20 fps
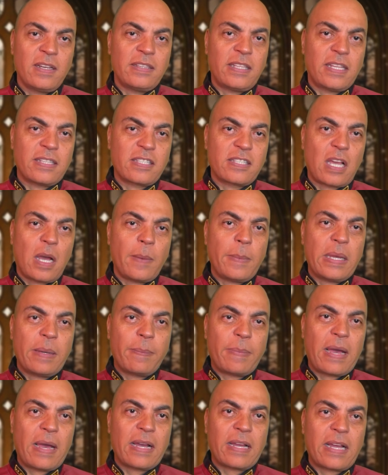that's coming
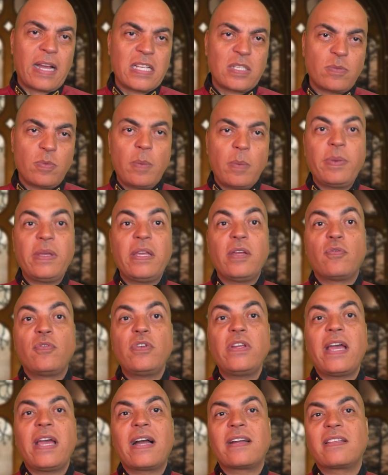back as we're being
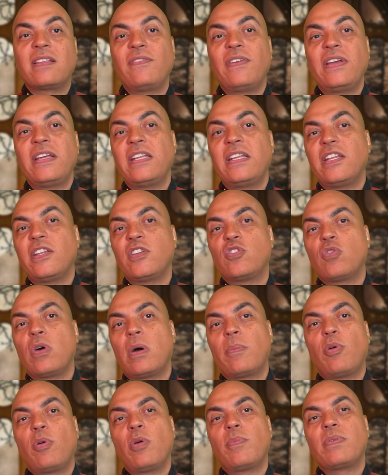reactivated into
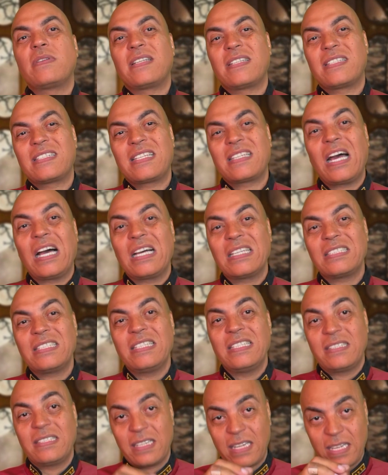our purpose as star seeds.